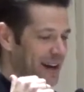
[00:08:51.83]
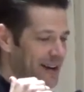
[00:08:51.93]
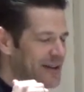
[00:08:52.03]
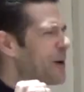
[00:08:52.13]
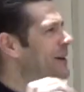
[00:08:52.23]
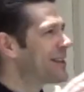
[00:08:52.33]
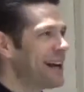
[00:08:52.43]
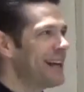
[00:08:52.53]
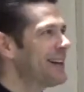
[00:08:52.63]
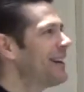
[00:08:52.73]
so
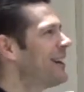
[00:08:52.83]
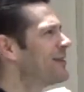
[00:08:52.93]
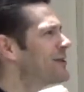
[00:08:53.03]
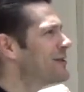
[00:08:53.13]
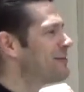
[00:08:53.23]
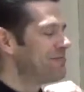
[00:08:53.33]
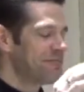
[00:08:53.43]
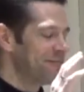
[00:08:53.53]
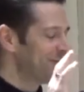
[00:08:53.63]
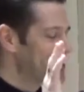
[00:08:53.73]
exciting, it's
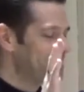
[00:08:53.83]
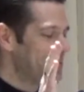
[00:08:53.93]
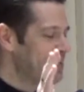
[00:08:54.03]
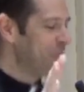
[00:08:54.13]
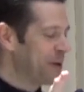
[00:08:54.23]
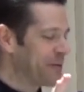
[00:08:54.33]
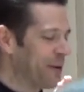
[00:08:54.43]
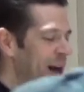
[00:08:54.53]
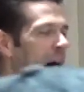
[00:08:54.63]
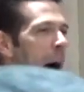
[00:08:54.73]
just beautiful.